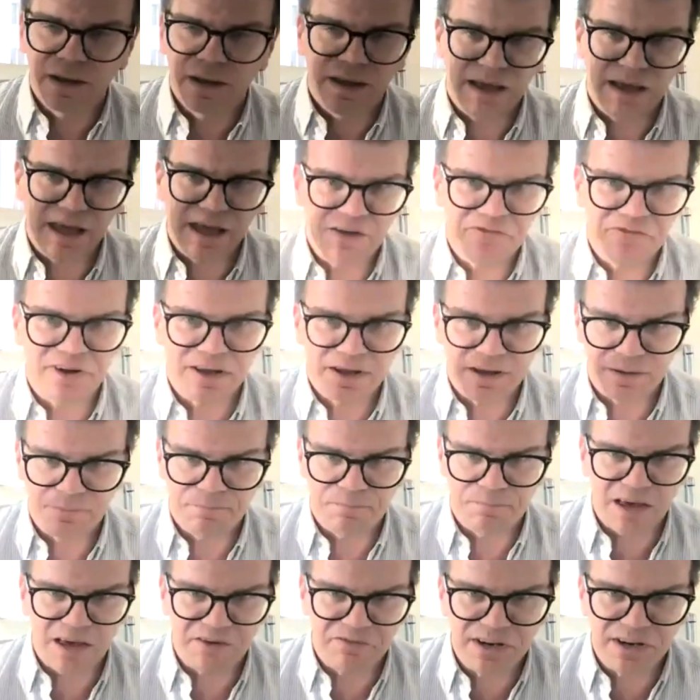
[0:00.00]

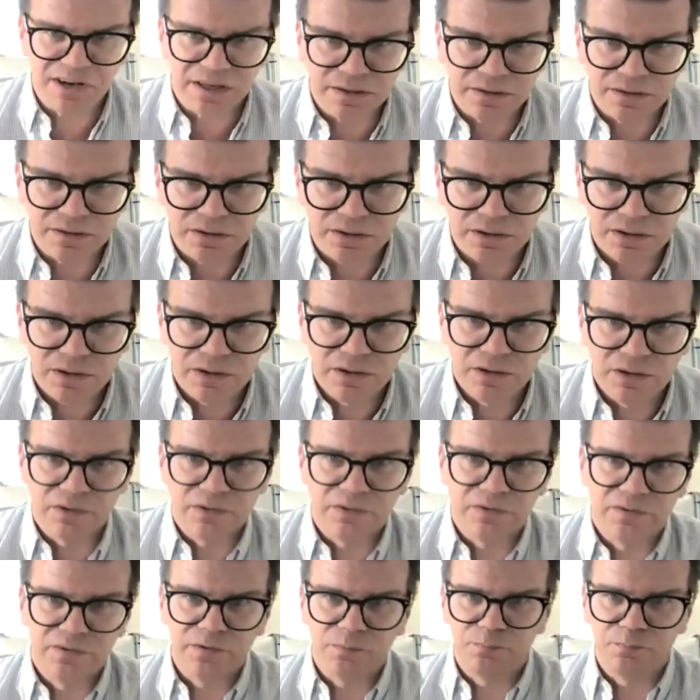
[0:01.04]
evident,
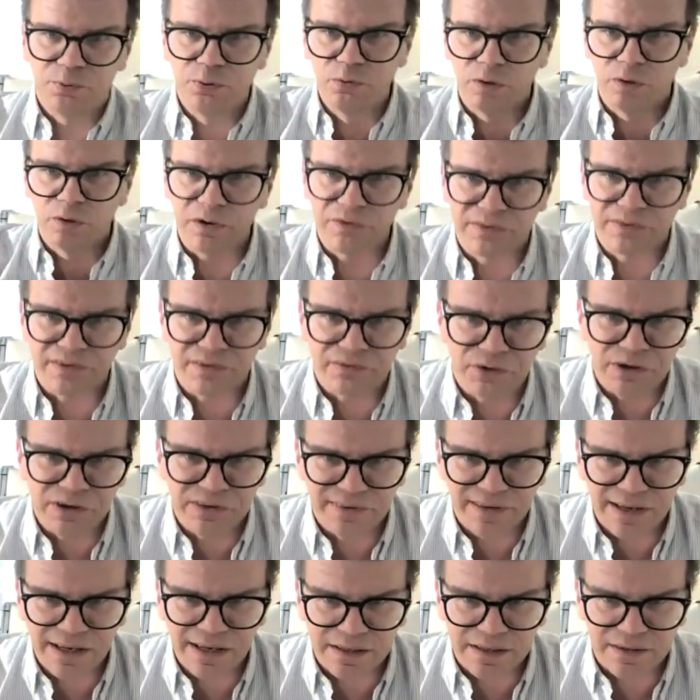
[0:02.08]
the poorer the
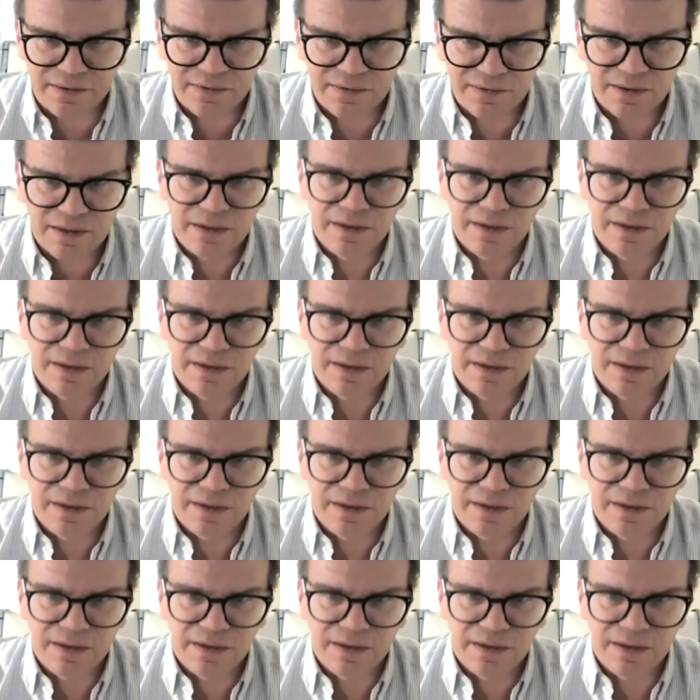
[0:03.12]
results.